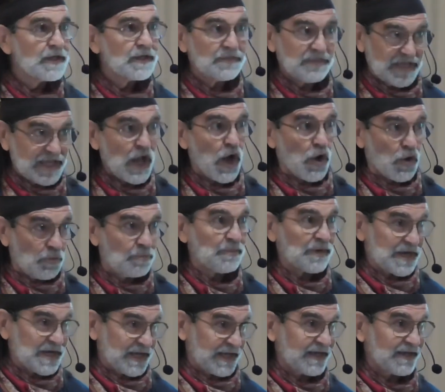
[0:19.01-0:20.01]
the
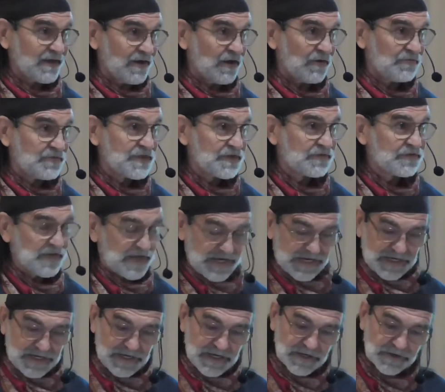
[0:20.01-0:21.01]
opening of the
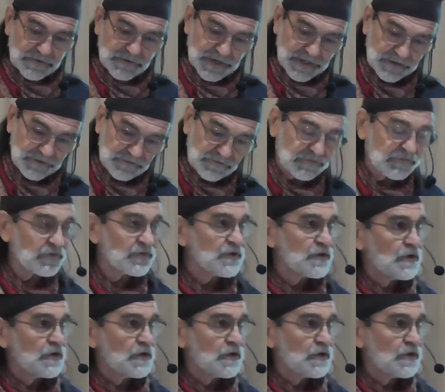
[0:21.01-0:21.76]
Senate hearings